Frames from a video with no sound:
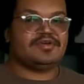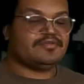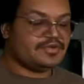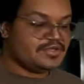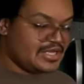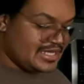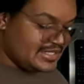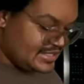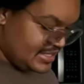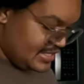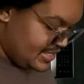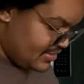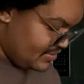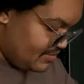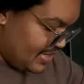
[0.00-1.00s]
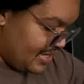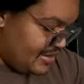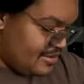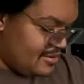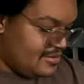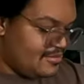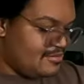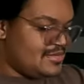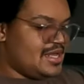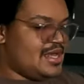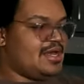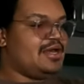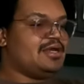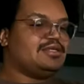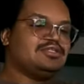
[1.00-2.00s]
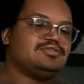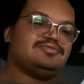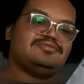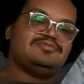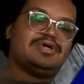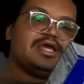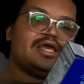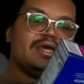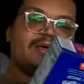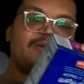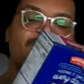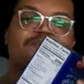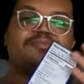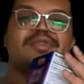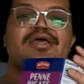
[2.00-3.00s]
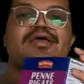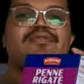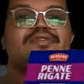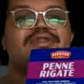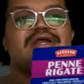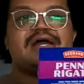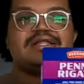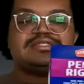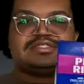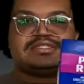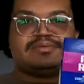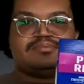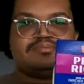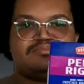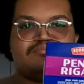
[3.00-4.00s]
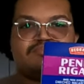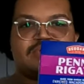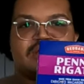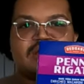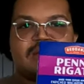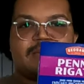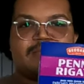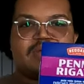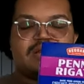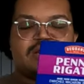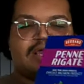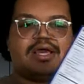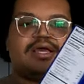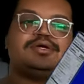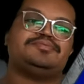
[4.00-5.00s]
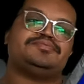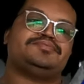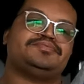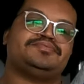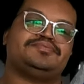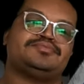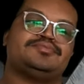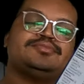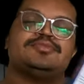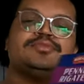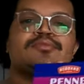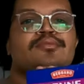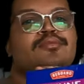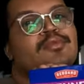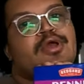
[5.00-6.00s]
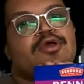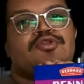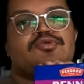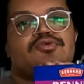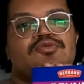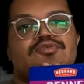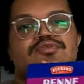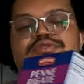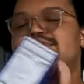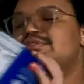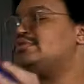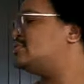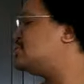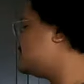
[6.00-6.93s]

over here. When you guys see it, you're gonna be like, yeah, you want him. Then I got some penne noodles